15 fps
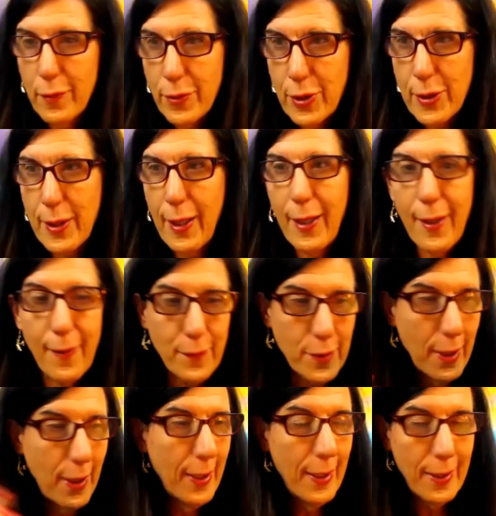slaves,
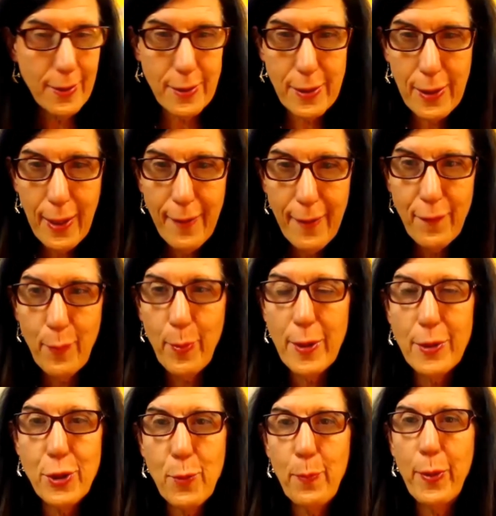enslaved a
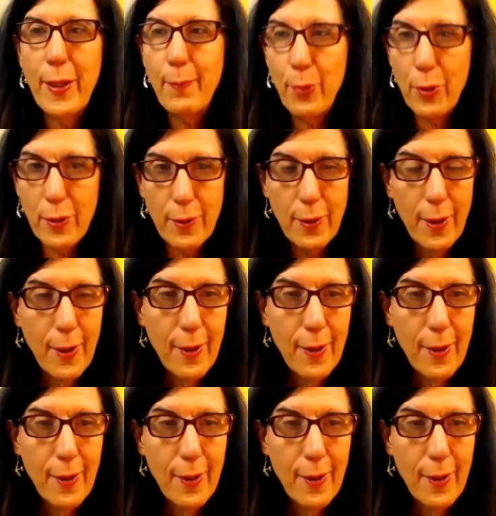bunch of people,